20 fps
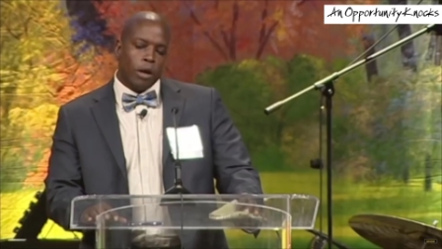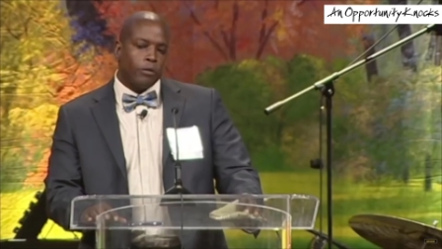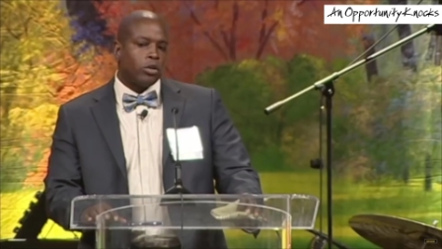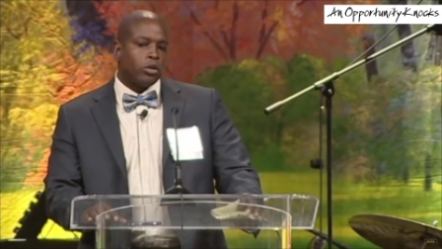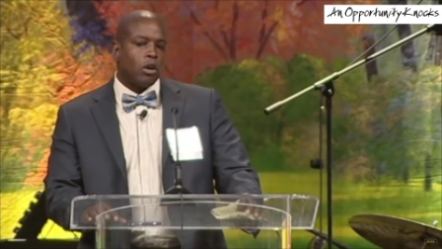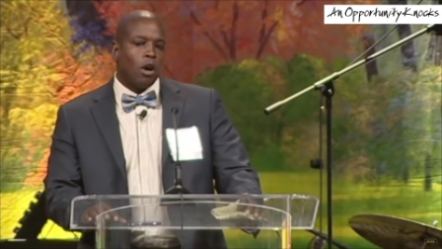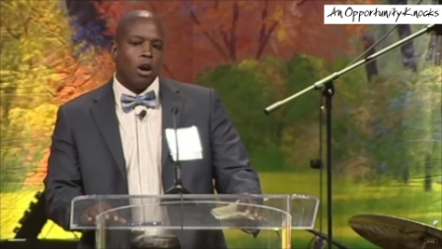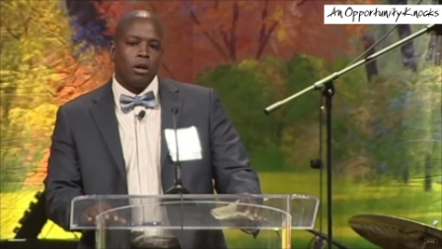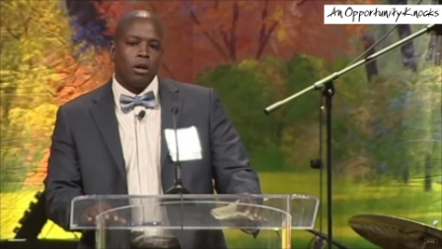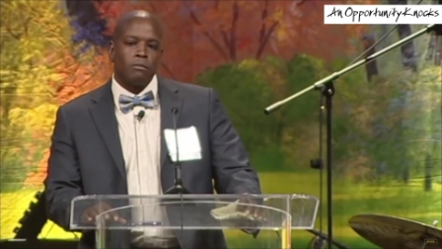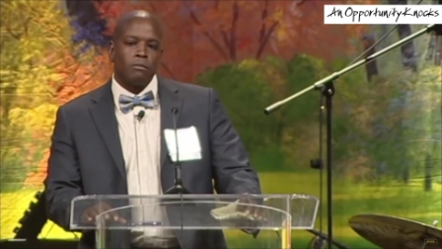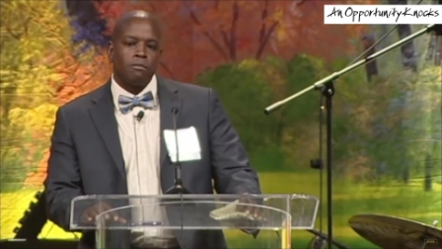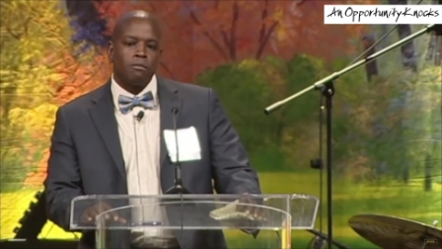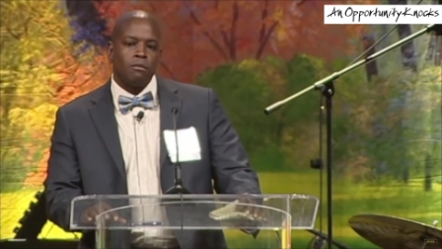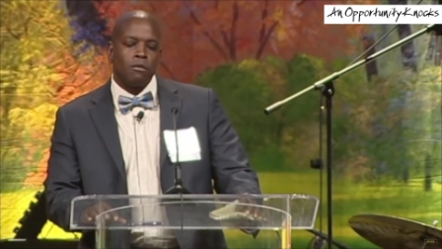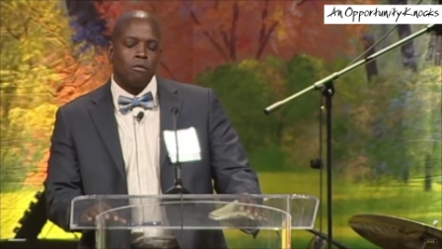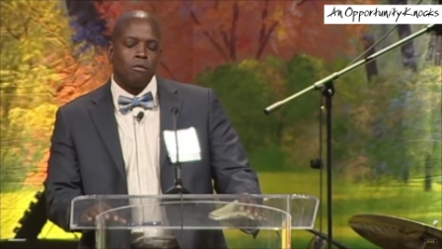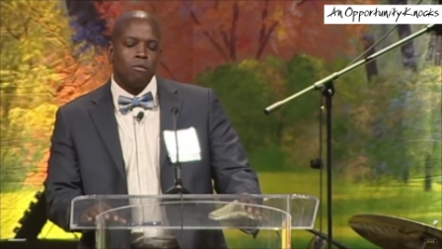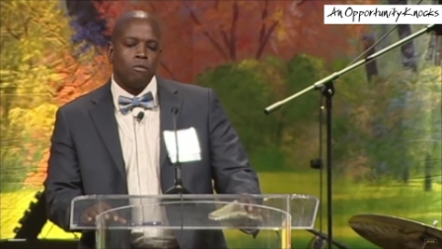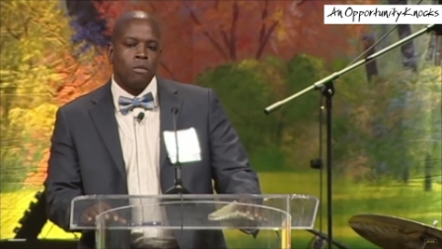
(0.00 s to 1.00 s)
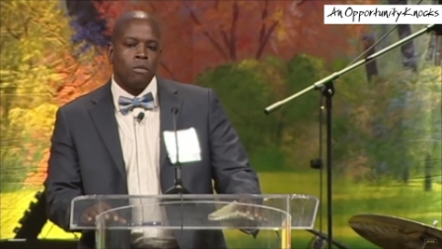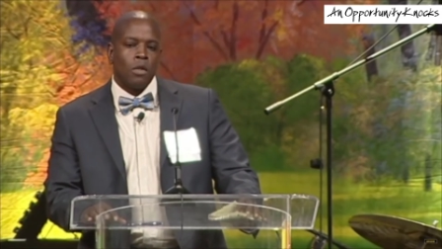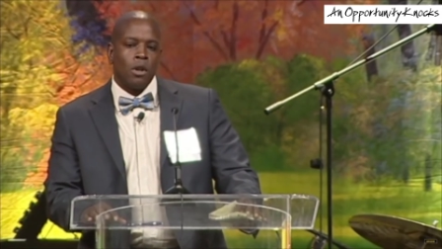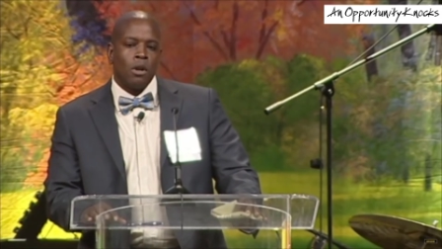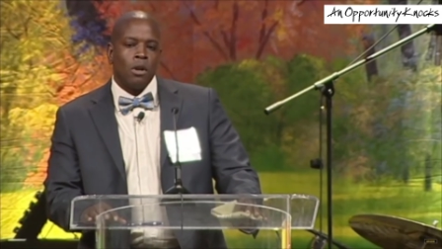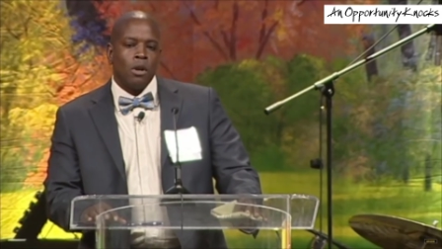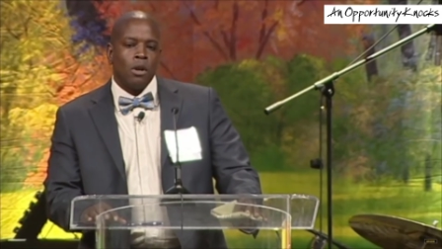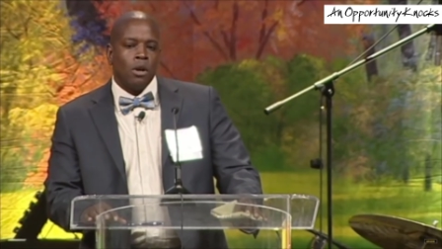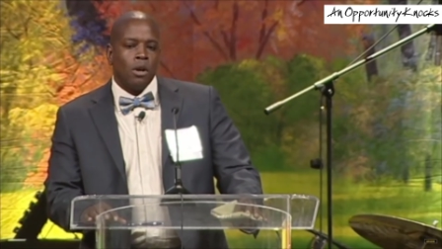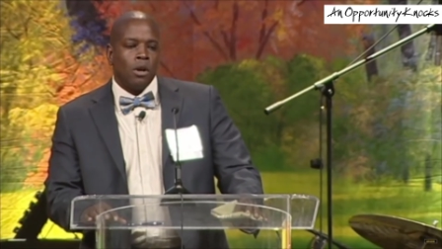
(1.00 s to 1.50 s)
rough start.
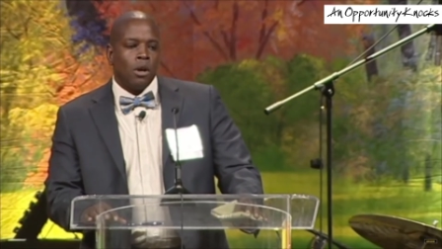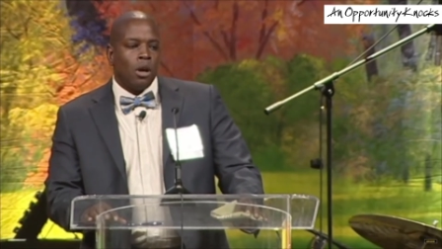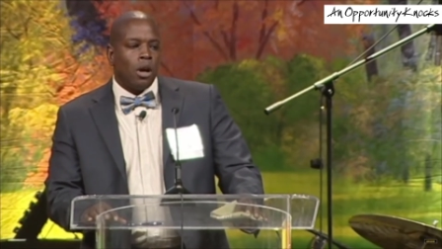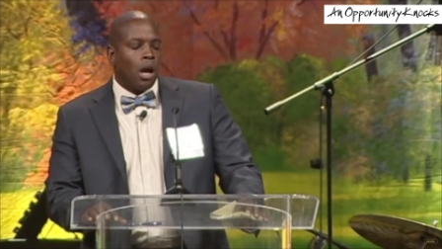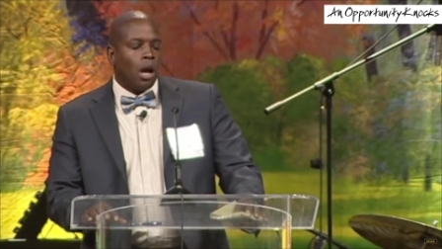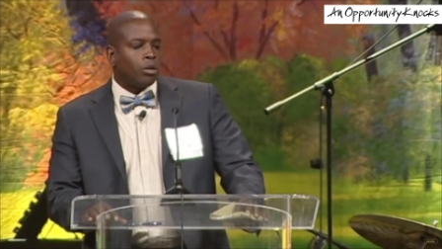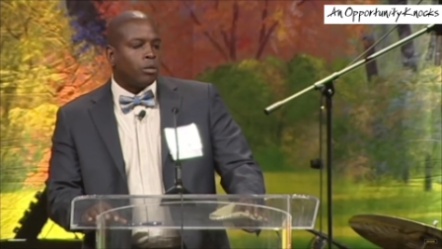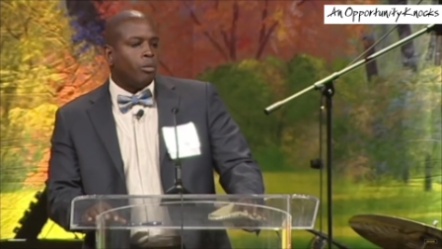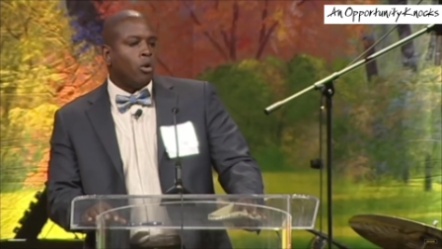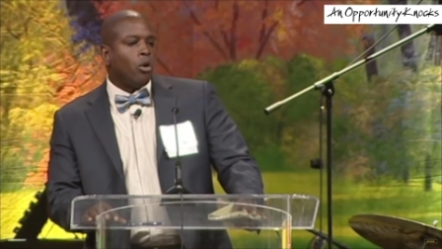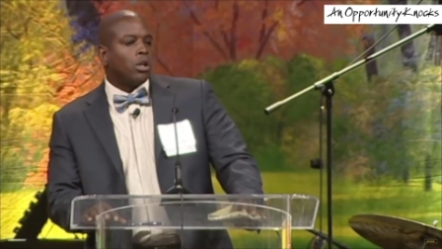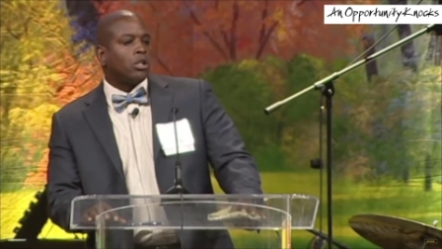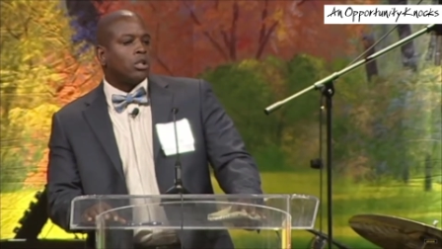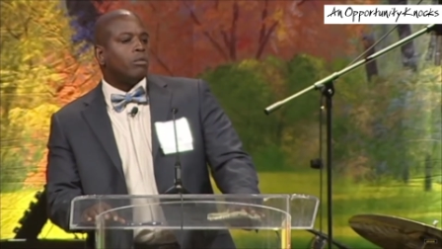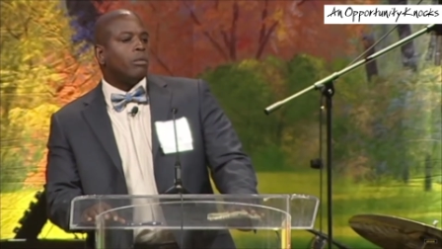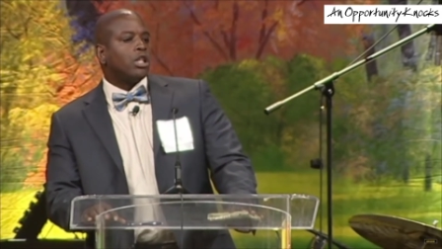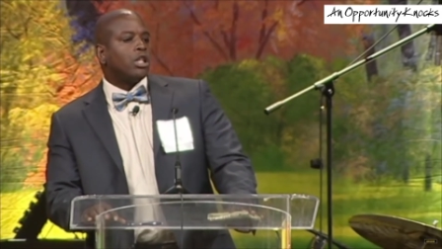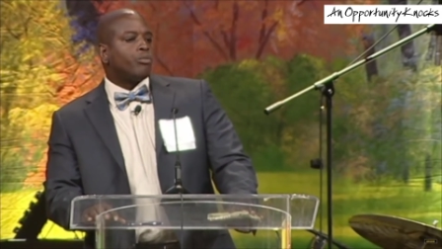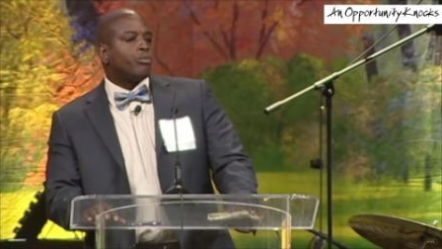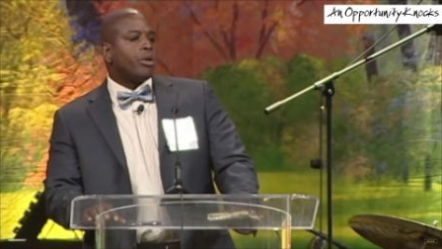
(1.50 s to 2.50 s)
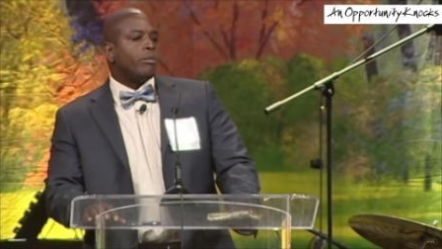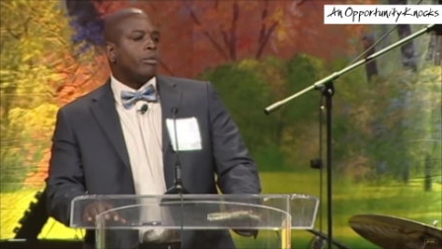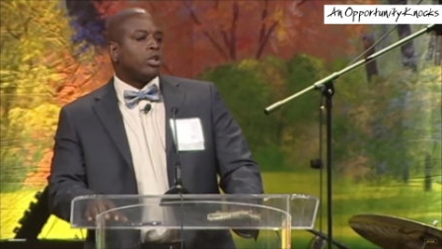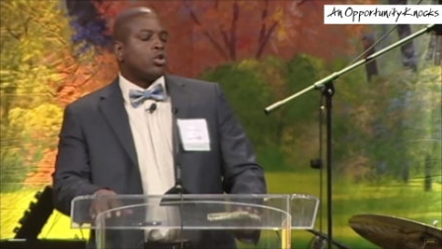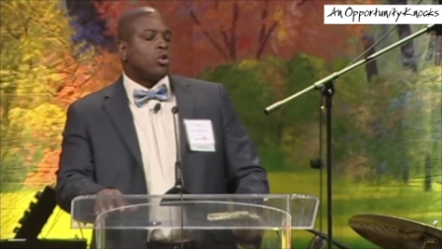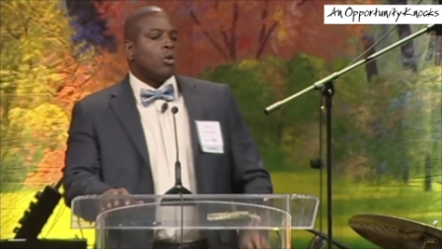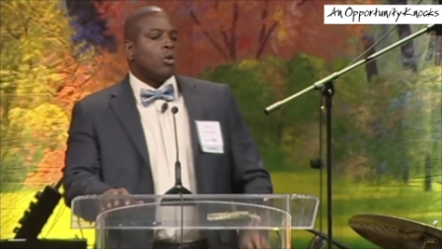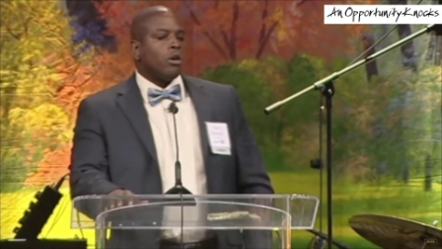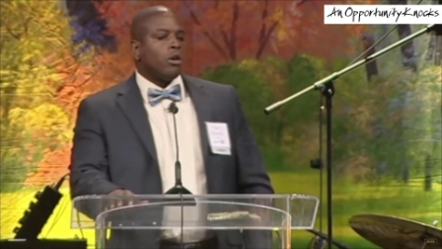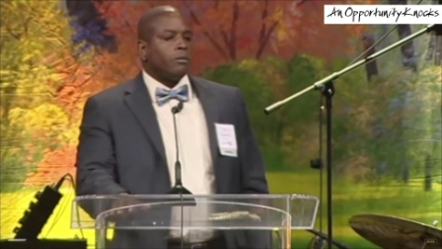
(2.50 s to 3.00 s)
I was born 2 months
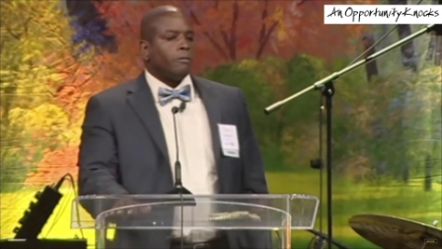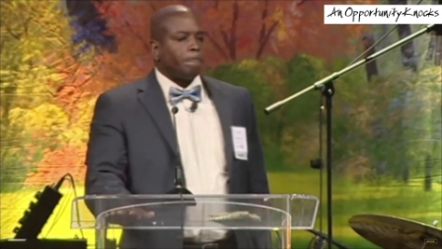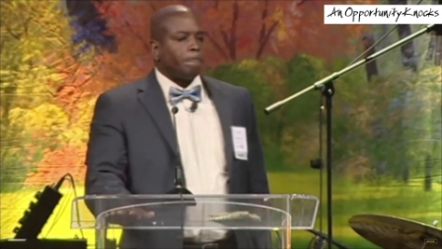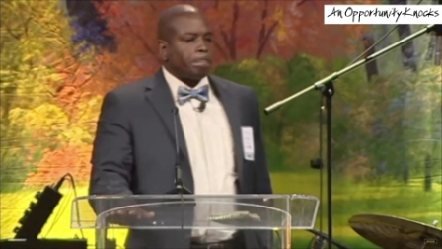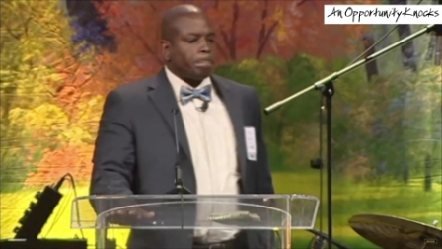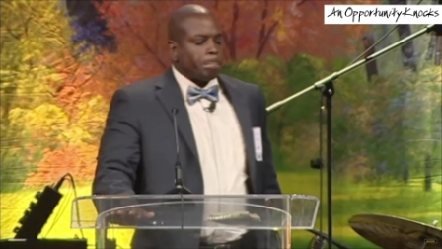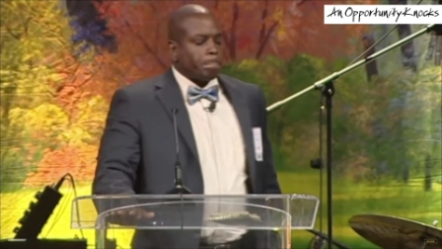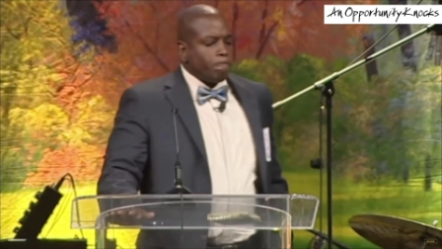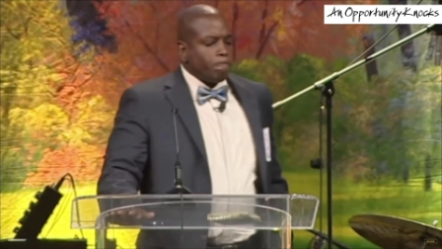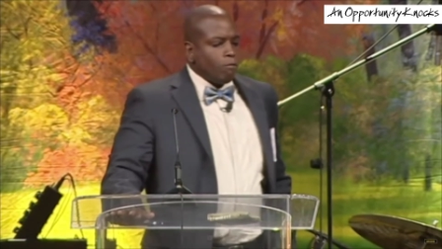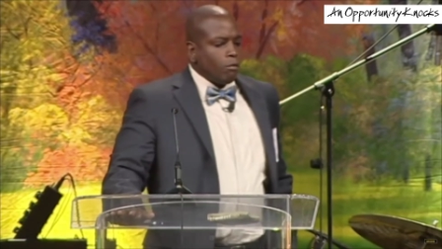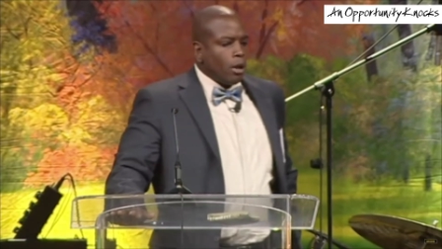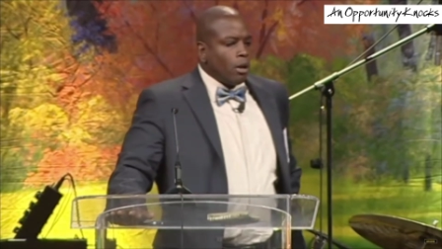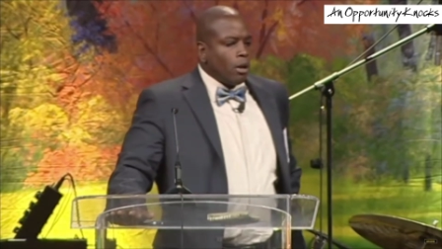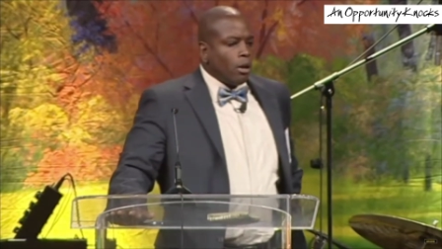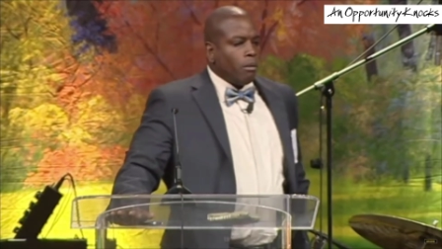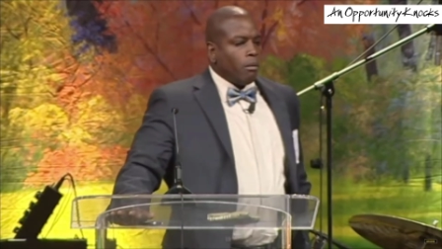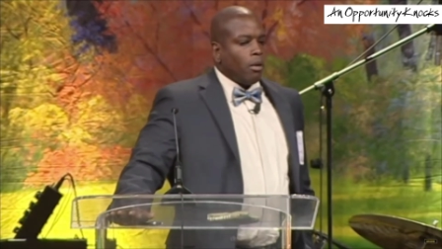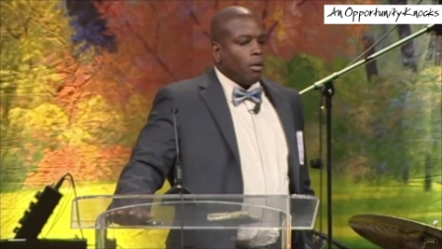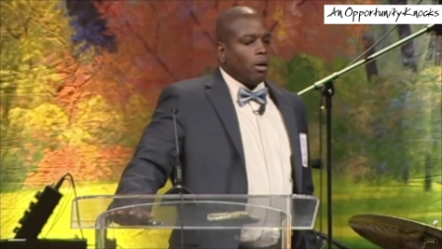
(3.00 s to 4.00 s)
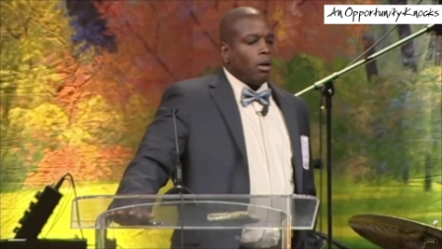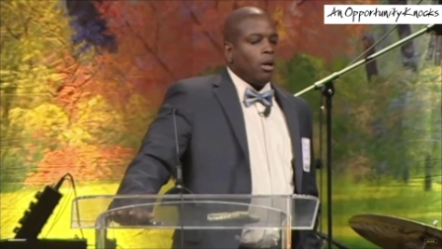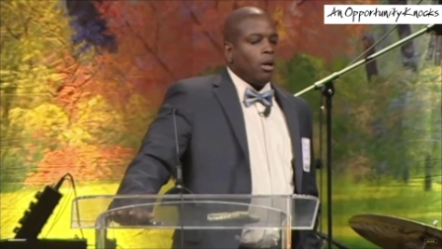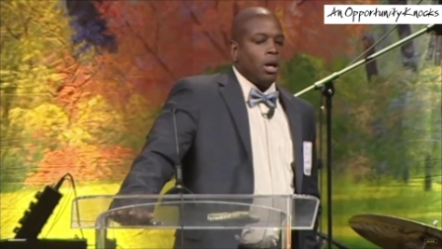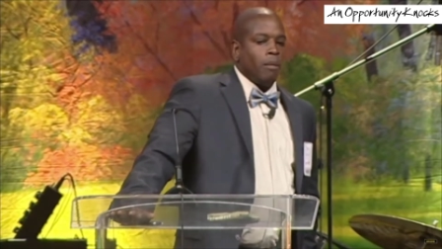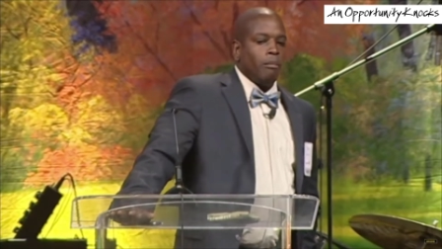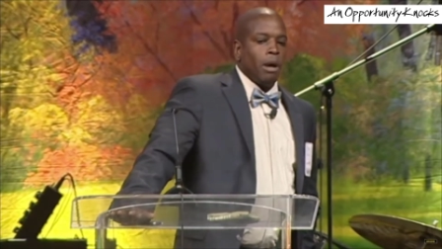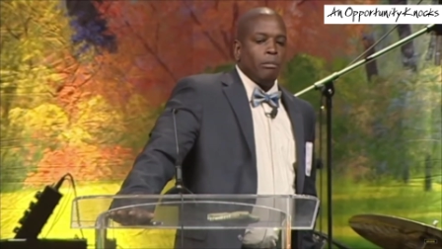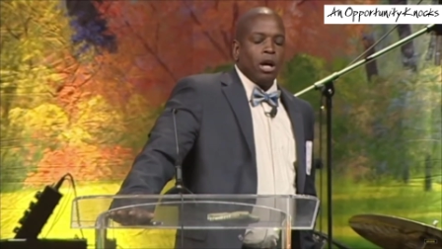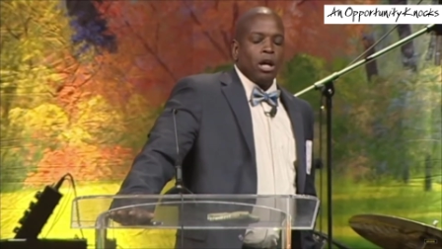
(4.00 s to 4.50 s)
premature.
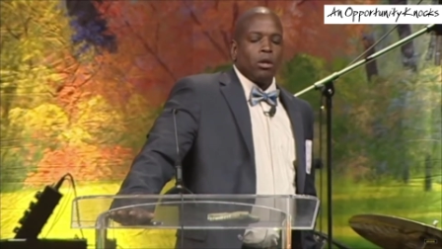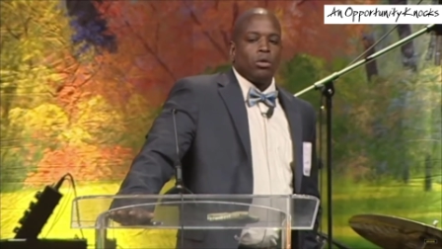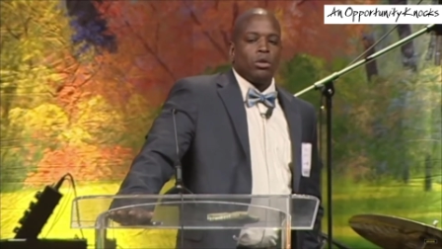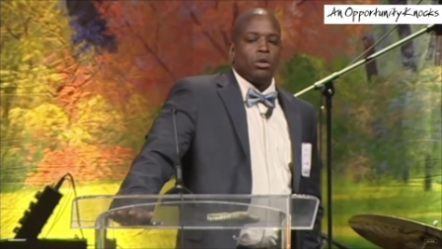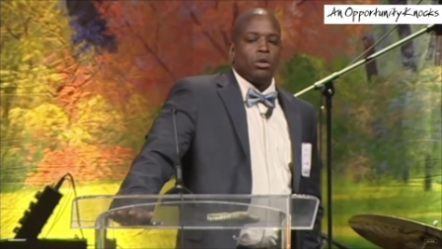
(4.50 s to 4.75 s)
My mother